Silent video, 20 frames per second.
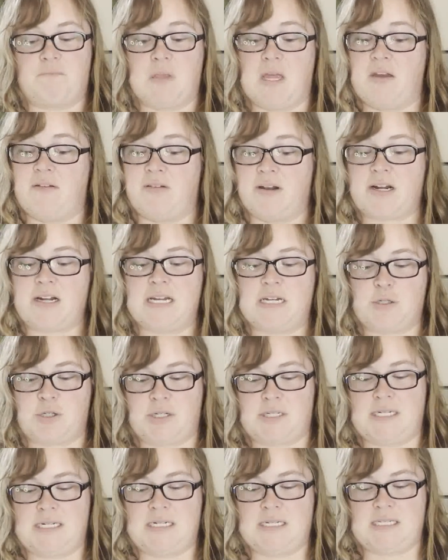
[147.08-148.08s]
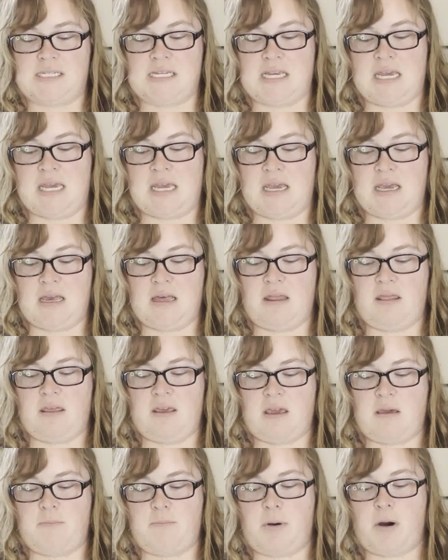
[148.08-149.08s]
very interesting to see.
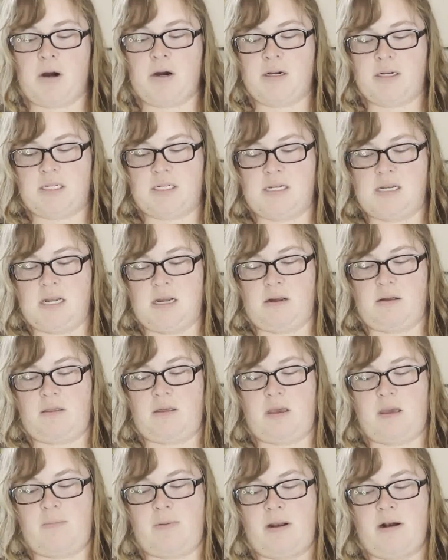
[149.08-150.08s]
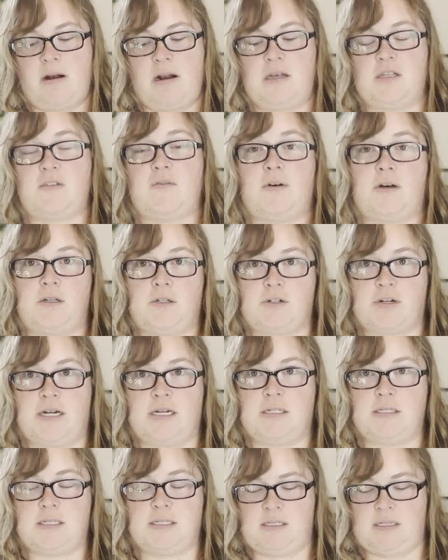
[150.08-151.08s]
The part near the Pedernales Fall Trail
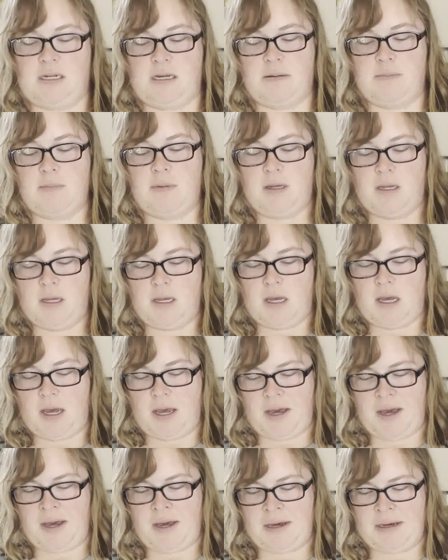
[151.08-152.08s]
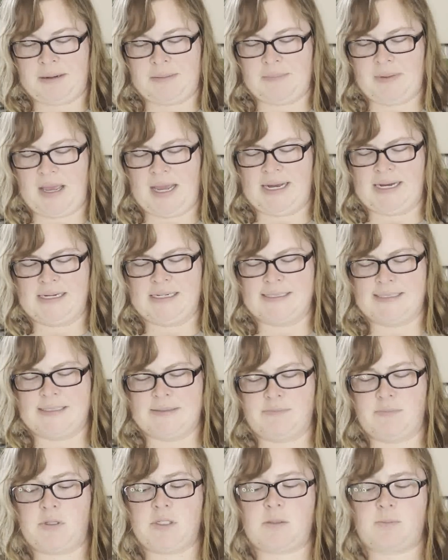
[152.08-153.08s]
System has
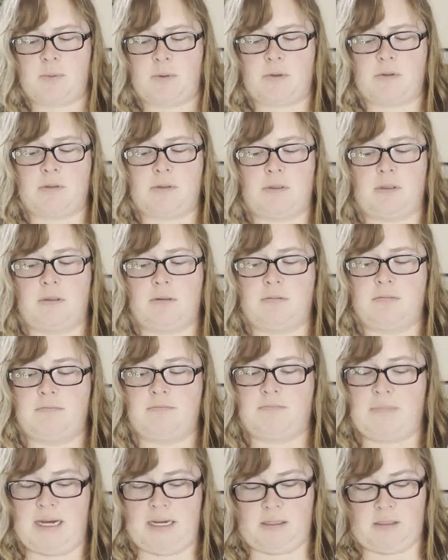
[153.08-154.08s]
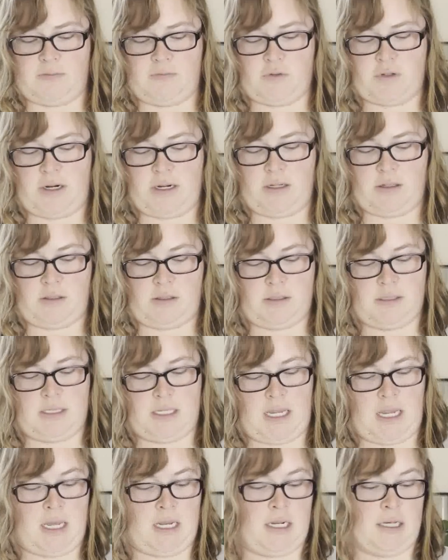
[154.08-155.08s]
multiple miles of trails
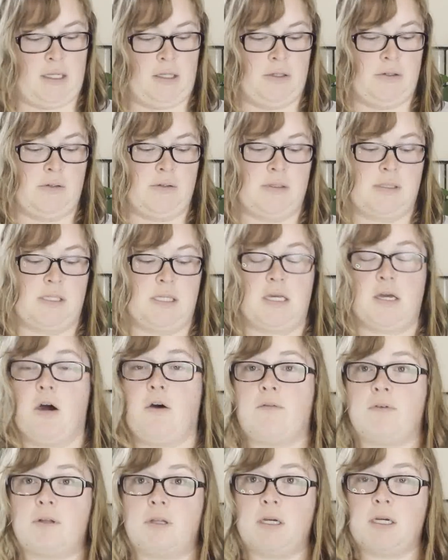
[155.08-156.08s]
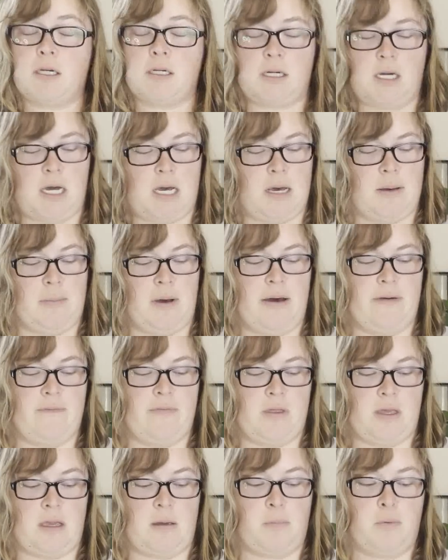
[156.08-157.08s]
and includes the overlook of
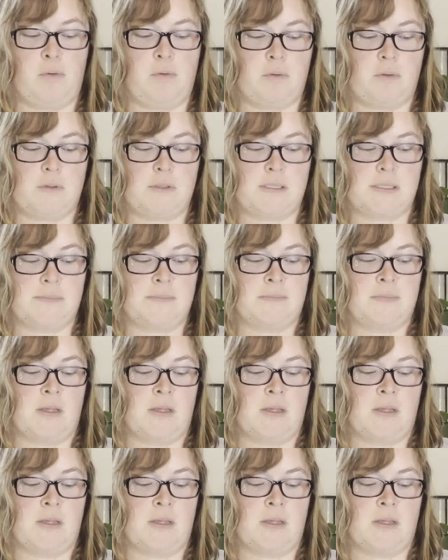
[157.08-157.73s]
the pools.